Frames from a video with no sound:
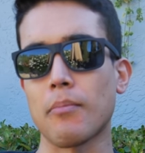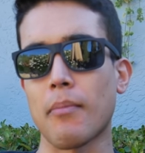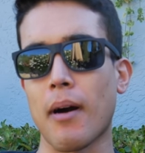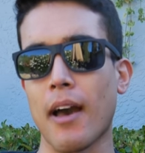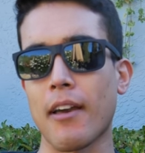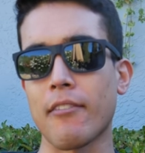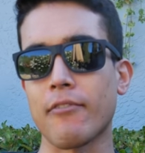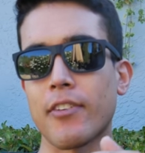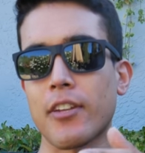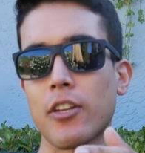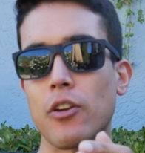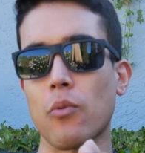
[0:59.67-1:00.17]

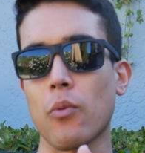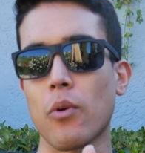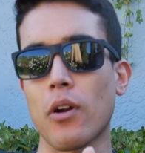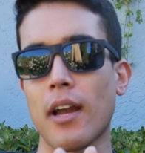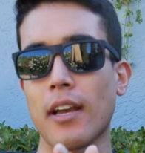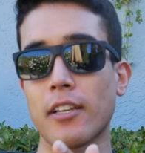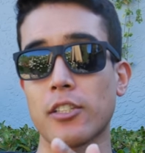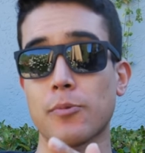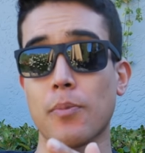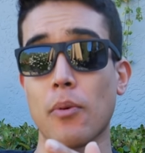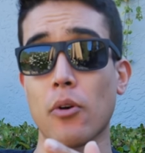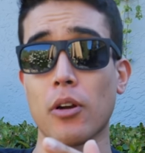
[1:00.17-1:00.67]
my video where
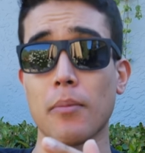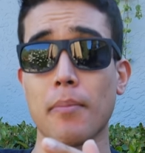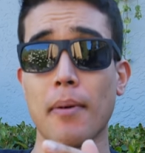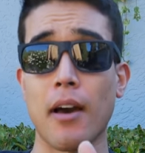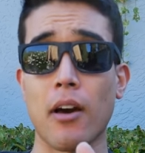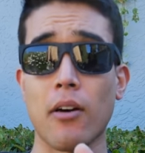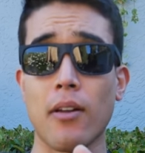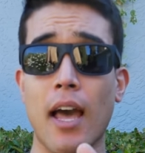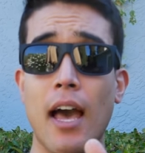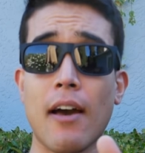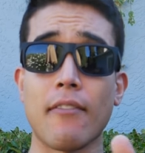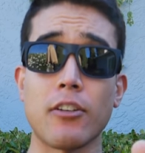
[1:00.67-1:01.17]
I spoke
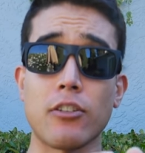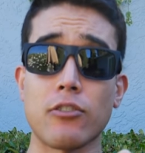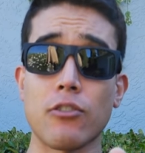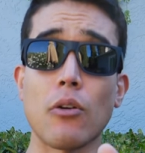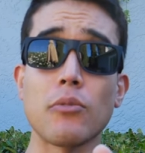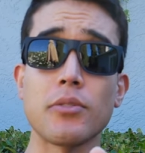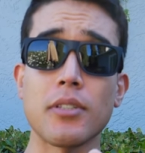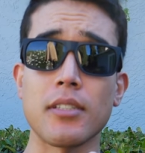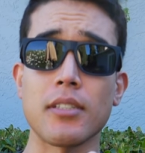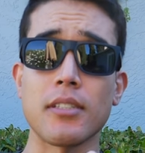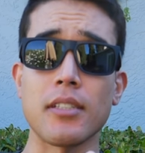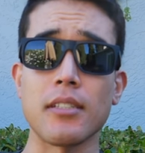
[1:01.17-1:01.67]
about having
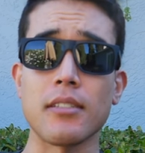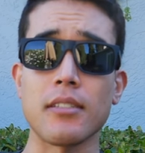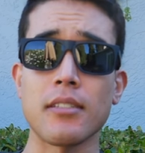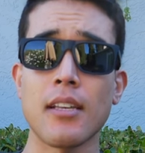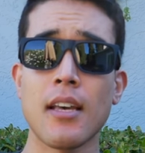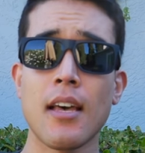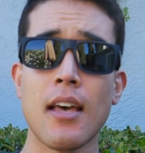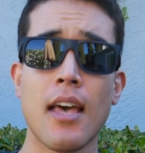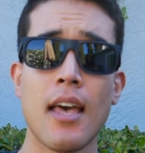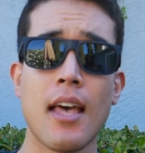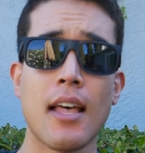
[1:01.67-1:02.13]
Crohn's disease.